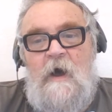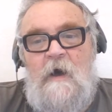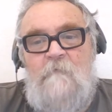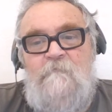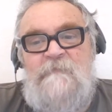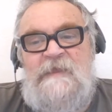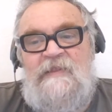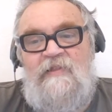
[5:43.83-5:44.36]

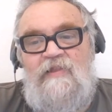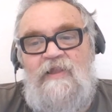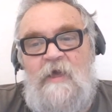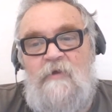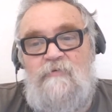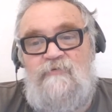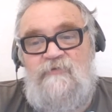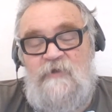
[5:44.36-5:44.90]
Middle
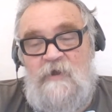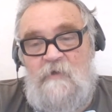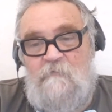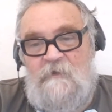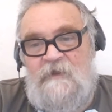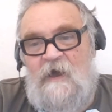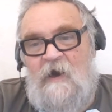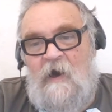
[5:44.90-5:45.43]
low
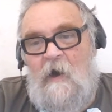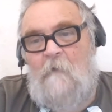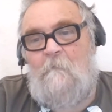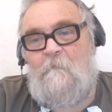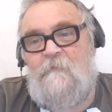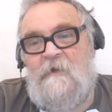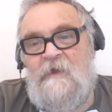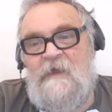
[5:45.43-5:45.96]
German
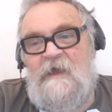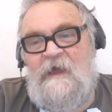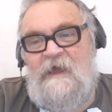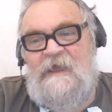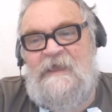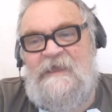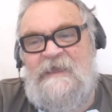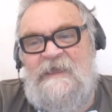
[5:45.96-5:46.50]
hump, a
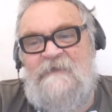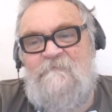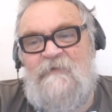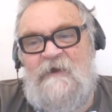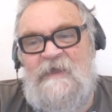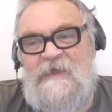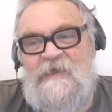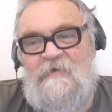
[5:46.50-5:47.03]
heap, a
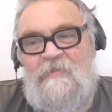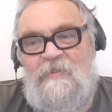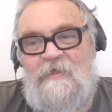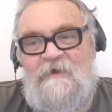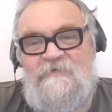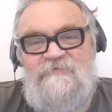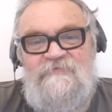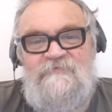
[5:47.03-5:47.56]
hill,
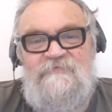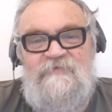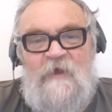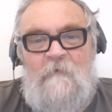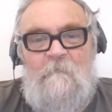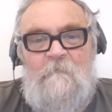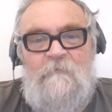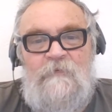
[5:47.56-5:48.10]
a
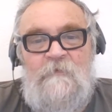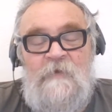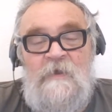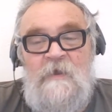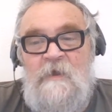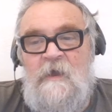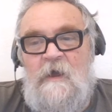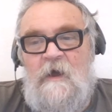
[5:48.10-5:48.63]
stump.
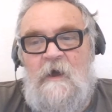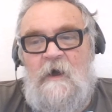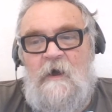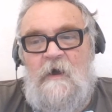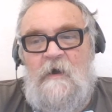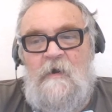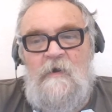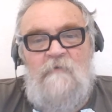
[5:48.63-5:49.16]

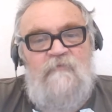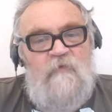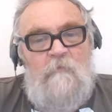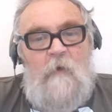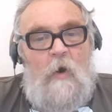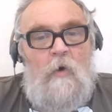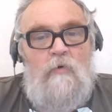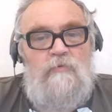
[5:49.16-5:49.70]

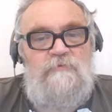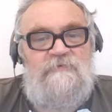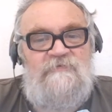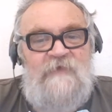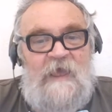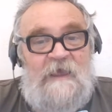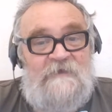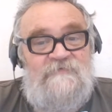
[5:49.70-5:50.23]
From Old
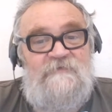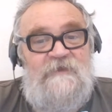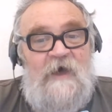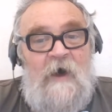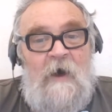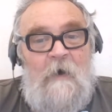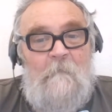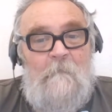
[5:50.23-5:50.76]
Saxon
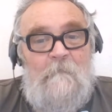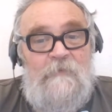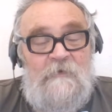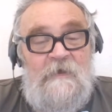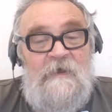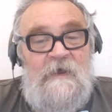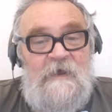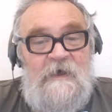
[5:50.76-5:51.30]
hump,
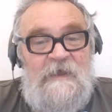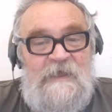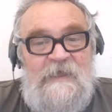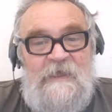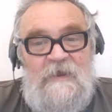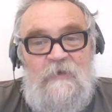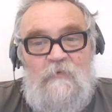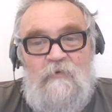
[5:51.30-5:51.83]
a
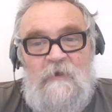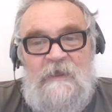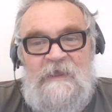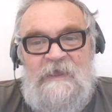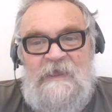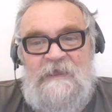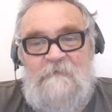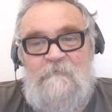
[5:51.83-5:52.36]
hill or a
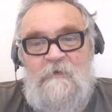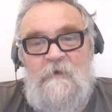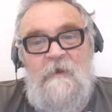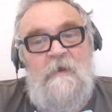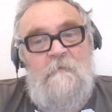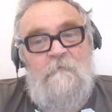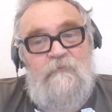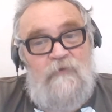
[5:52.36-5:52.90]
heap.
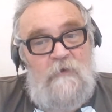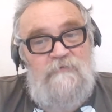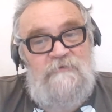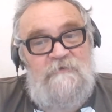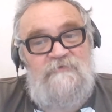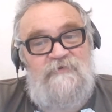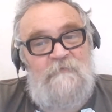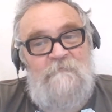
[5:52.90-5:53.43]

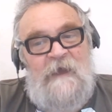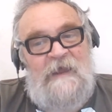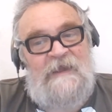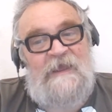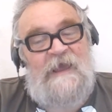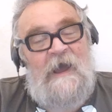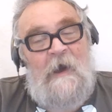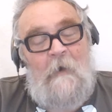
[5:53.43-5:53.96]

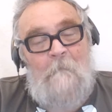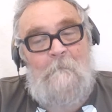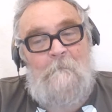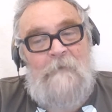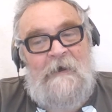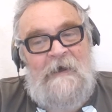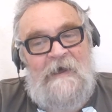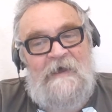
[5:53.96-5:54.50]
Proto-Germanic
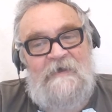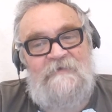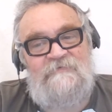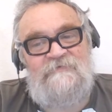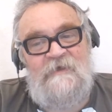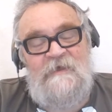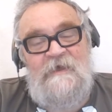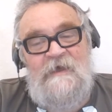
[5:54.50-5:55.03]

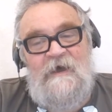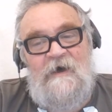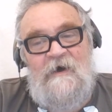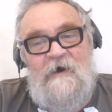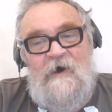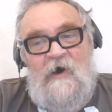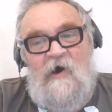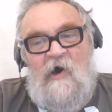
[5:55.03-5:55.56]
humpas,
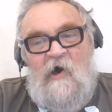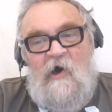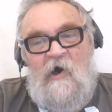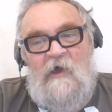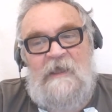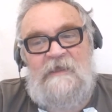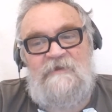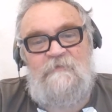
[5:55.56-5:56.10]
a
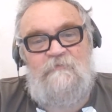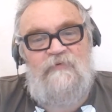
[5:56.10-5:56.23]
height.